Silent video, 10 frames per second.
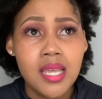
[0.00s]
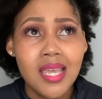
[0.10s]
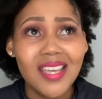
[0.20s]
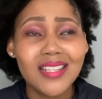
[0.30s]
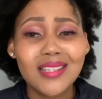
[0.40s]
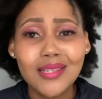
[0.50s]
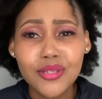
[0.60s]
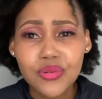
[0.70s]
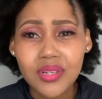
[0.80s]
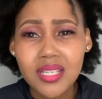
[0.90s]
it's
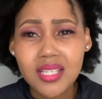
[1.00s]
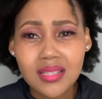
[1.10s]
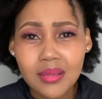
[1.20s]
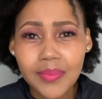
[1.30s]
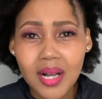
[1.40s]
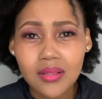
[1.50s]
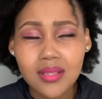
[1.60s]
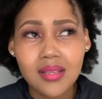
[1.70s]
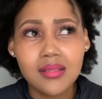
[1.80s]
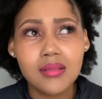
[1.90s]
literally just about
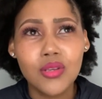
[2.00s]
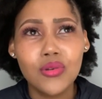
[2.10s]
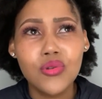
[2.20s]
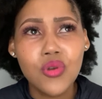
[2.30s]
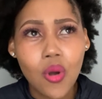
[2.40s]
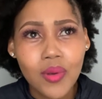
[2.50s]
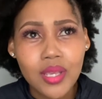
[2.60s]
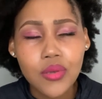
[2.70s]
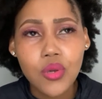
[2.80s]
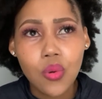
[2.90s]

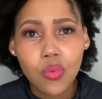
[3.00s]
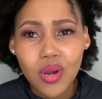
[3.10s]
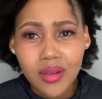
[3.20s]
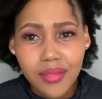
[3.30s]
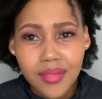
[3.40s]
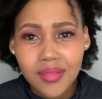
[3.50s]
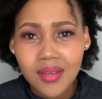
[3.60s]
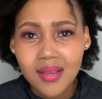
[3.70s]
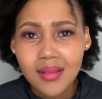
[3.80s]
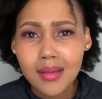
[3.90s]
knowing your worth,
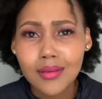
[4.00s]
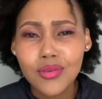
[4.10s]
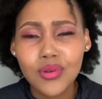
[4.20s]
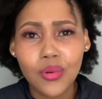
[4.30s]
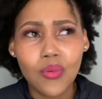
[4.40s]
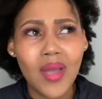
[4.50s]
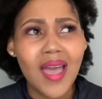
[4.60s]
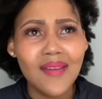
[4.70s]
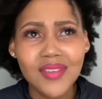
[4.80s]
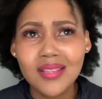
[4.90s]
you know,
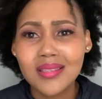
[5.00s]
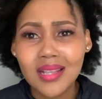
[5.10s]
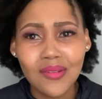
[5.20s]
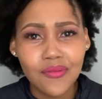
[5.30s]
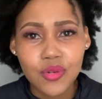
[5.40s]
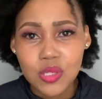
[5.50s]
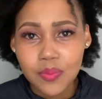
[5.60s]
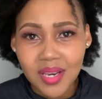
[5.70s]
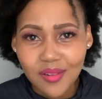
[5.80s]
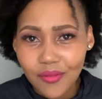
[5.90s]
having
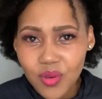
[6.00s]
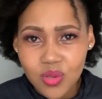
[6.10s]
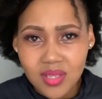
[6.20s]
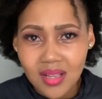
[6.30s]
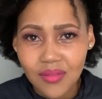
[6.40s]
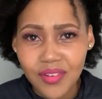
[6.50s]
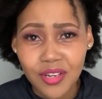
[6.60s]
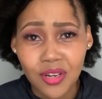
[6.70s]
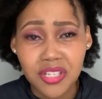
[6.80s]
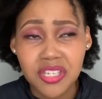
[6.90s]
self-respect for yourself, and
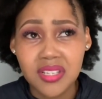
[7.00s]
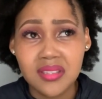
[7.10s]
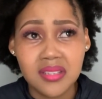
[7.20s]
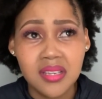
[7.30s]
not just